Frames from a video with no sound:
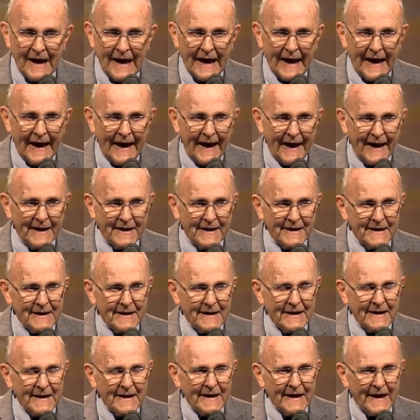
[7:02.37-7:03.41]
And
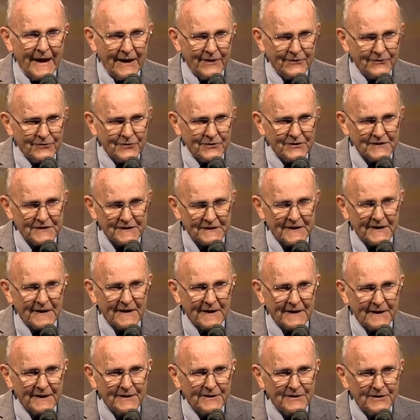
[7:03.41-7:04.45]

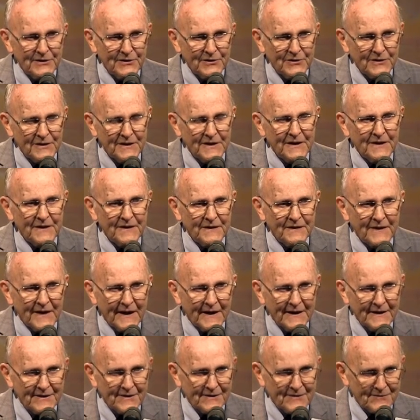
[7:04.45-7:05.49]
interestingly, during
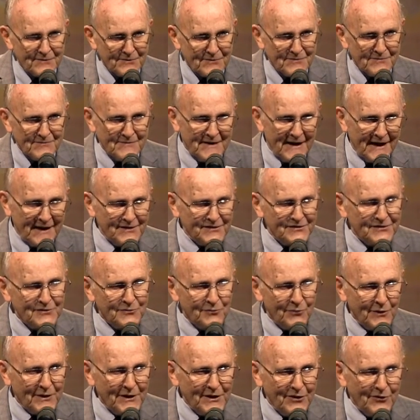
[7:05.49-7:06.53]
the next
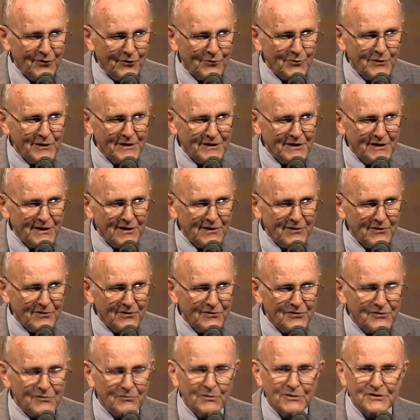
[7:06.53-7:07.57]
23
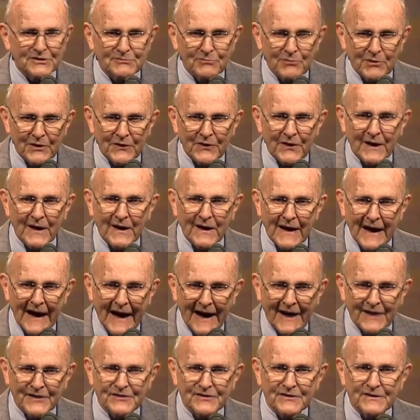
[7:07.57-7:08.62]
years, which were the
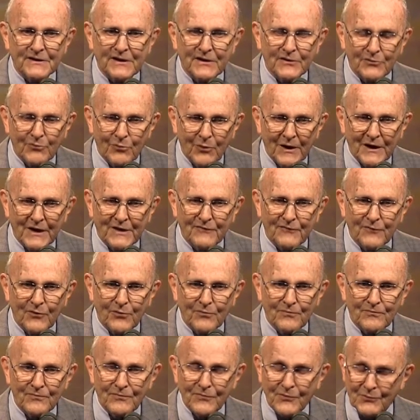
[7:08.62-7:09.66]
last
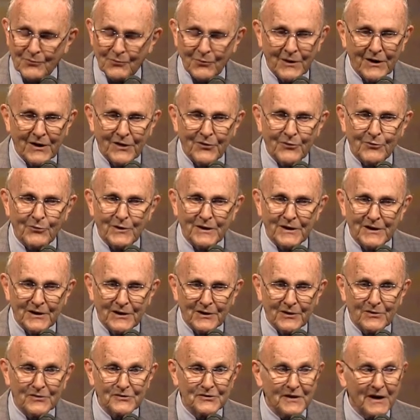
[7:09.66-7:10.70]
23
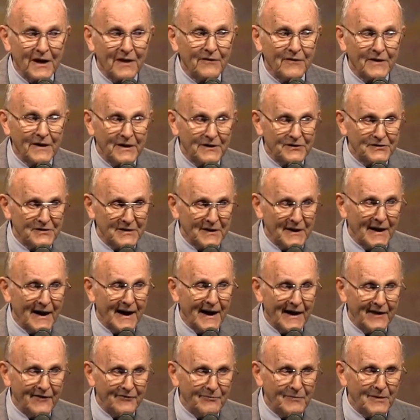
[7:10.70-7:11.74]
years of his
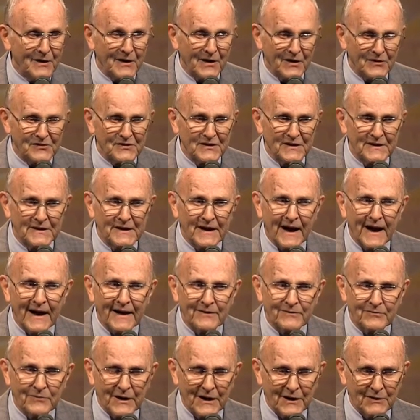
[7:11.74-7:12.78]
life, because he
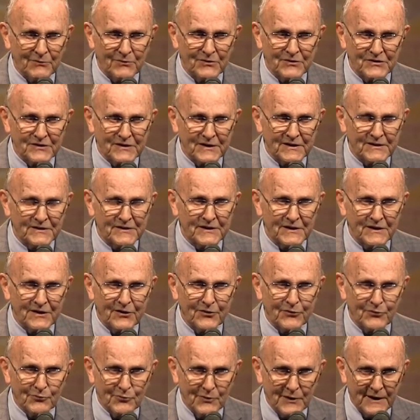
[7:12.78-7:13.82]
died when he was
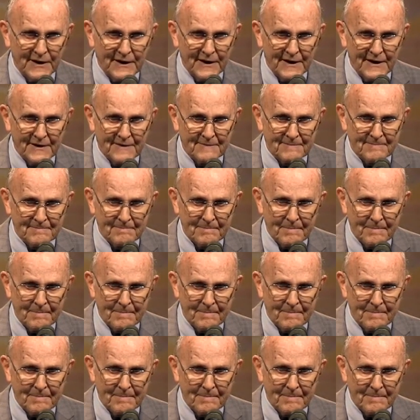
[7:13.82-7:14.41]
63,